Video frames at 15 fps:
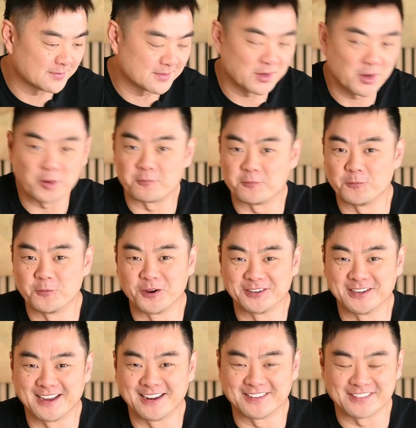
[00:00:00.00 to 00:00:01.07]
So
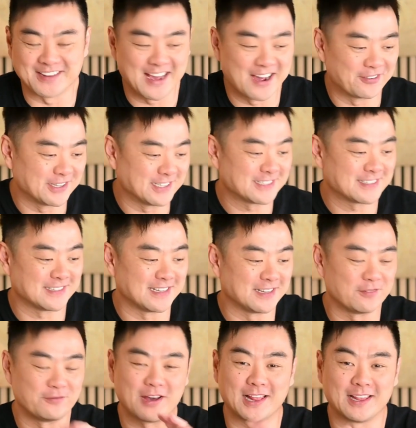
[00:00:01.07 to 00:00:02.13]
well done. Now we just
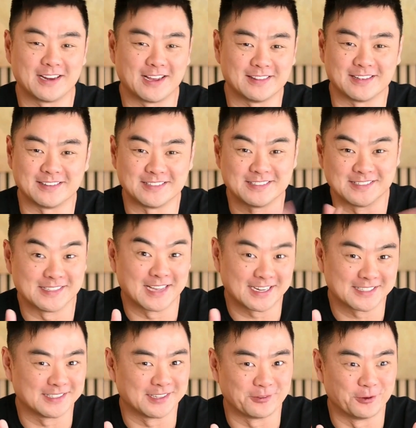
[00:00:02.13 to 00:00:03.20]
need to validate that this is
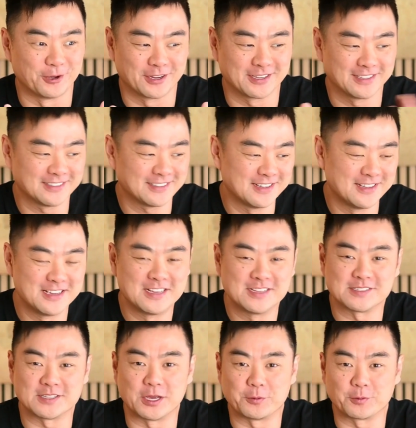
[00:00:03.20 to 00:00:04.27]
actually working.
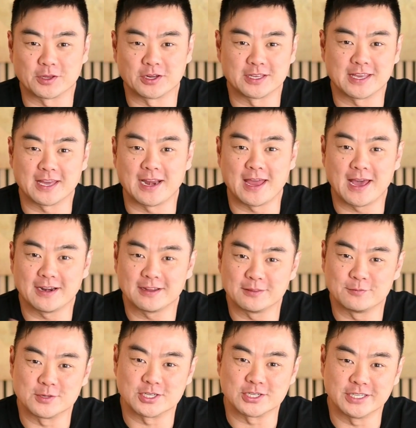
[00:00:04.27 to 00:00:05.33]
So we're going to get out of
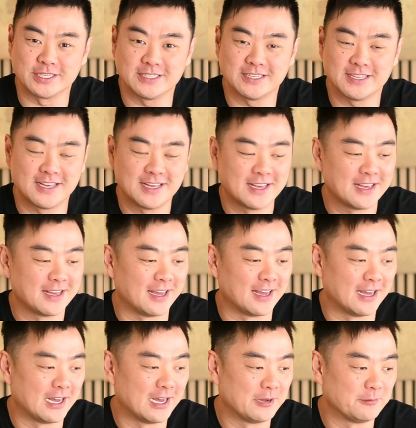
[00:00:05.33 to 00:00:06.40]
the machine,
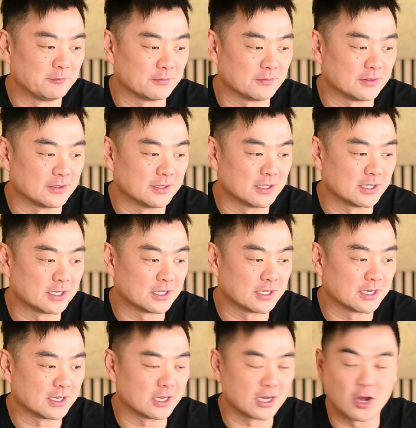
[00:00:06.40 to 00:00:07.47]

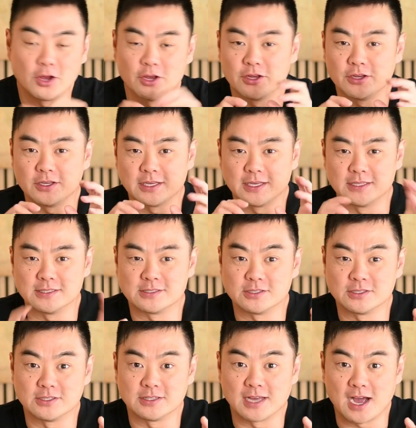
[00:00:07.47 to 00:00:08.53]
go
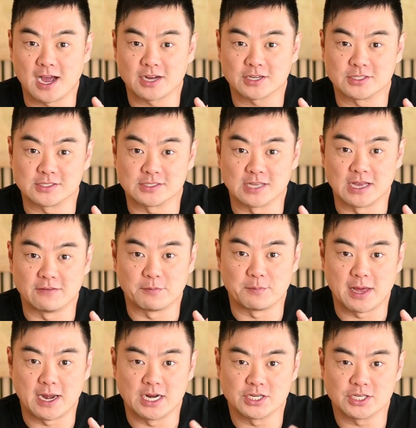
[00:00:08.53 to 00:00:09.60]
into the ArcGIS Server
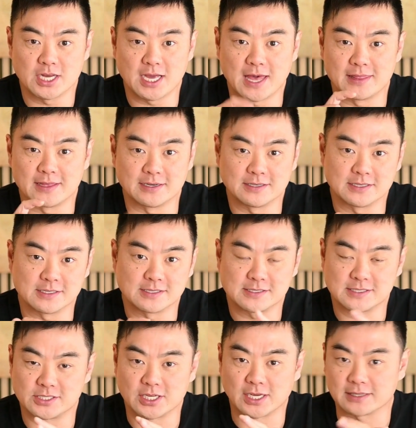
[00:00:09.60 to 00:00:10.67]
Manager, and then
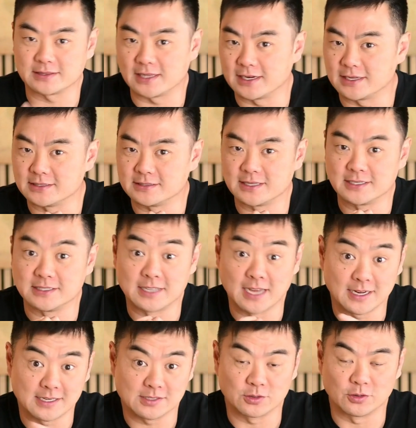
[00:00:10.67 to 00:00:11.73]
just check that the
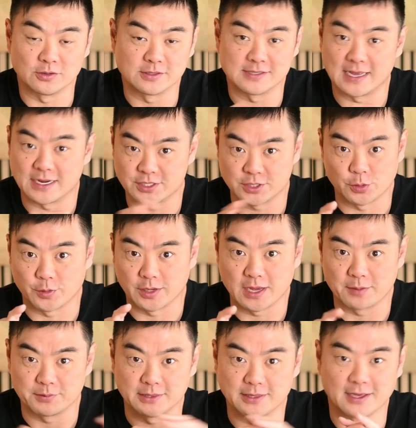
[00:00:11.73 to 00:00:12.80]
data store is now showing
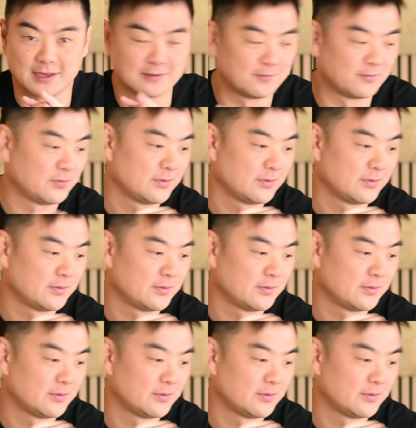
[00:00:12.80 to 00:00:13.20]
up in there.